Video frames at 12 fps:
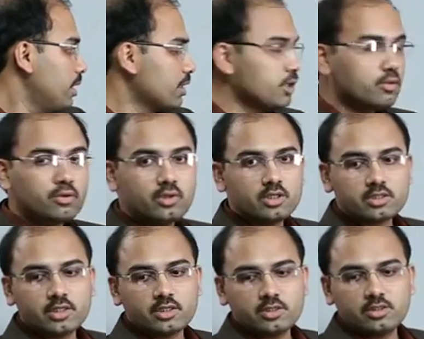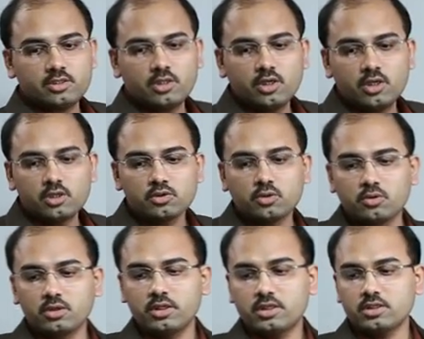multinodular status.
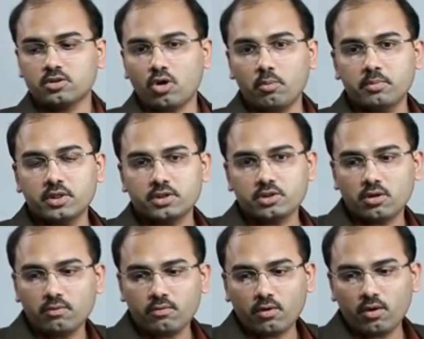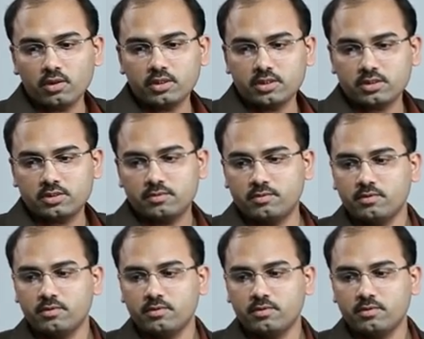So it is a combination of all this.